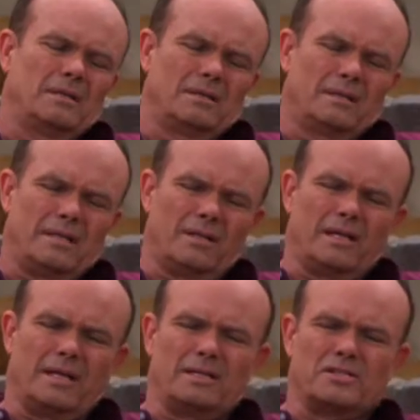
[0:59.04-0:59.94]

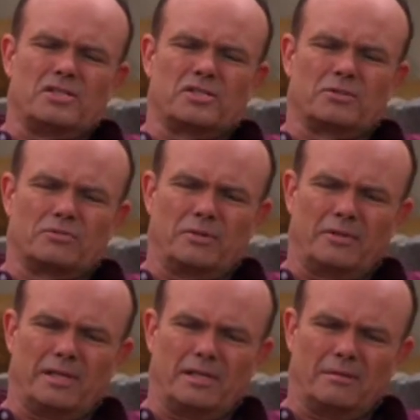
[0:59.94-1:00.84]
Gilligan screwed
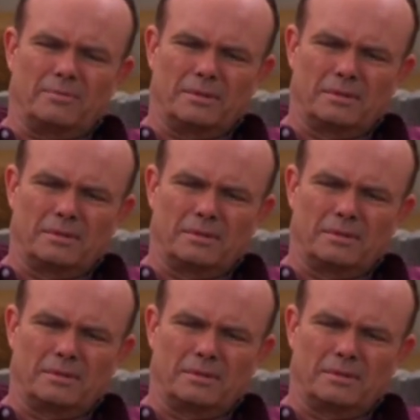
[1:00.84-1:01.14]
it up.